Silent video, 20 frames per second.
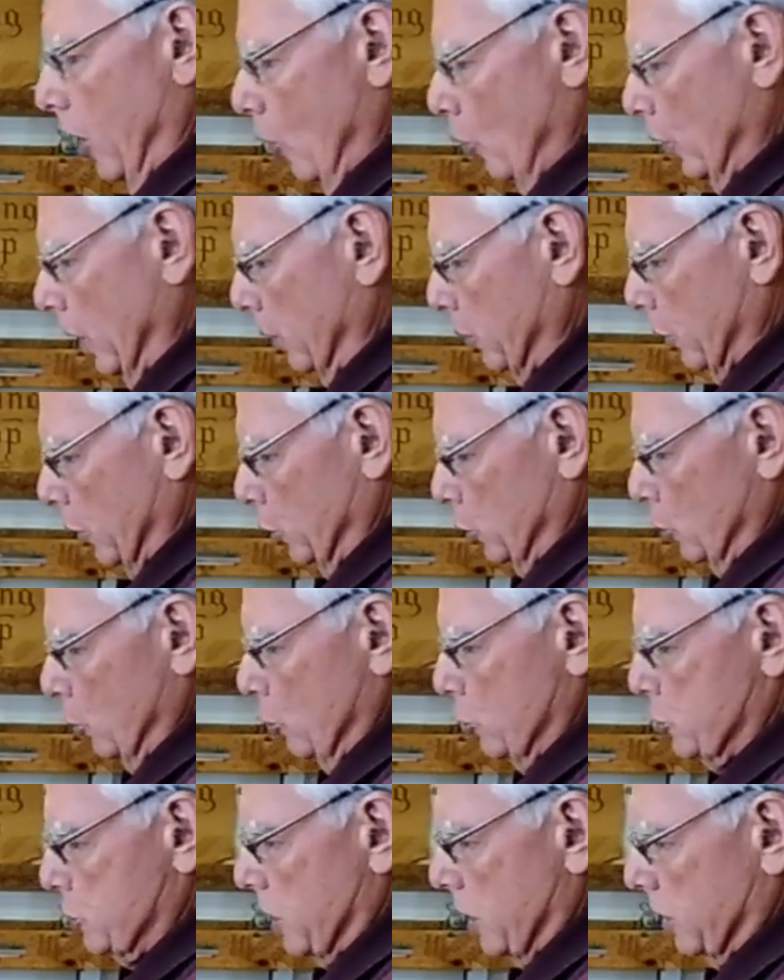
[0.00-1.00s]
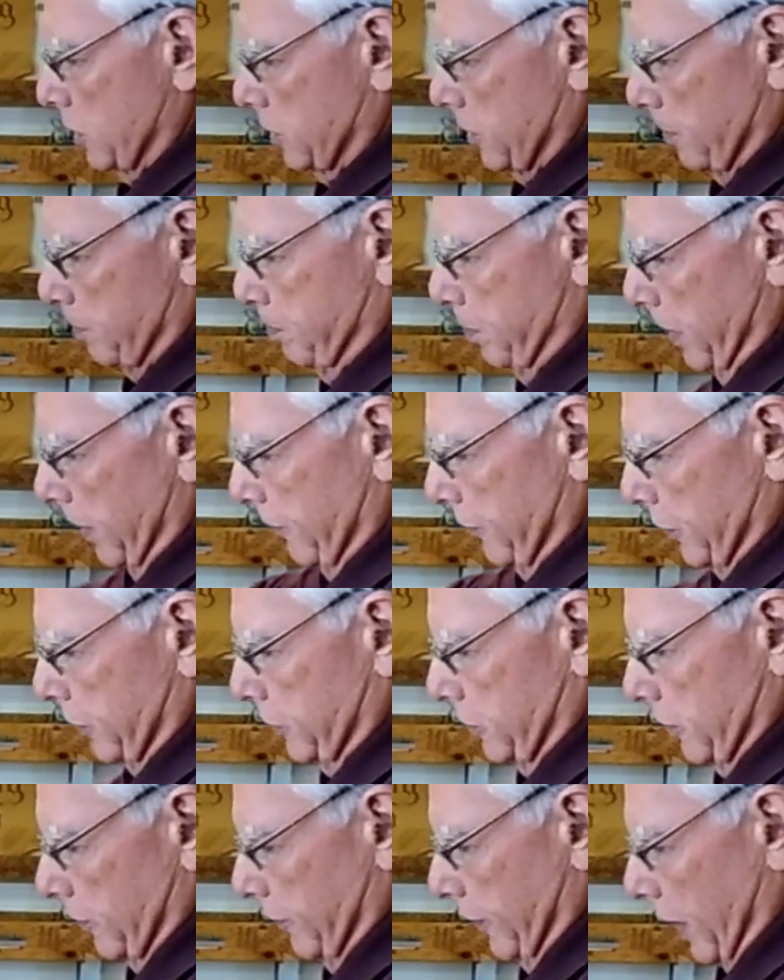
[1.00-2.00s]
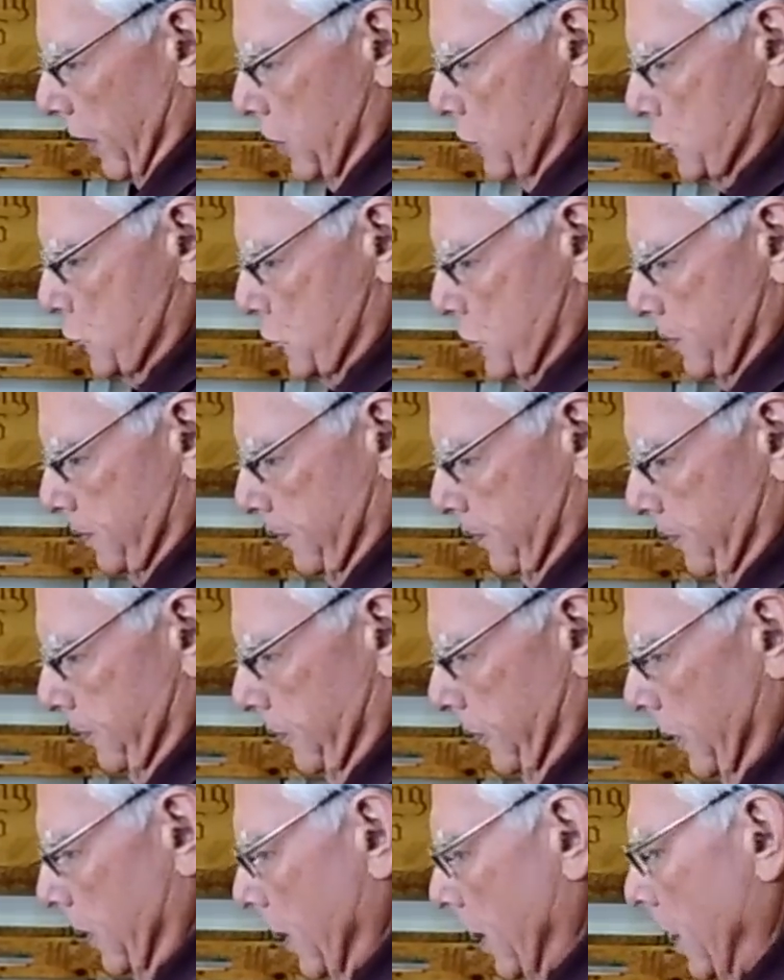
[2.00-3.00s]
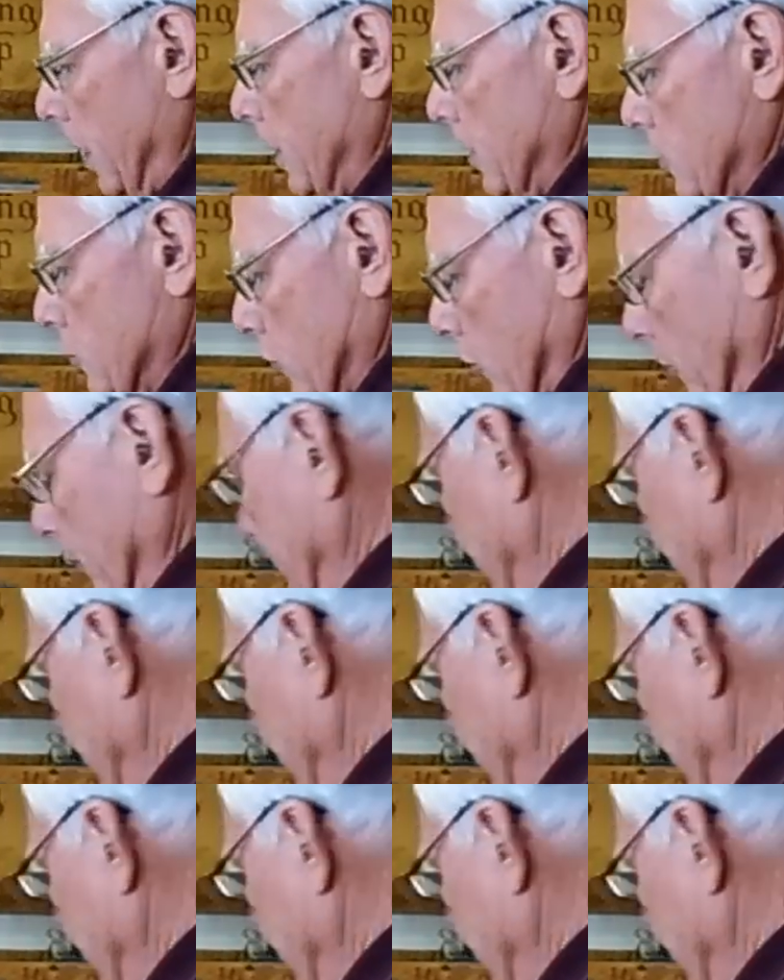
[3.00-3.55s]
we were using to pivot the vise. So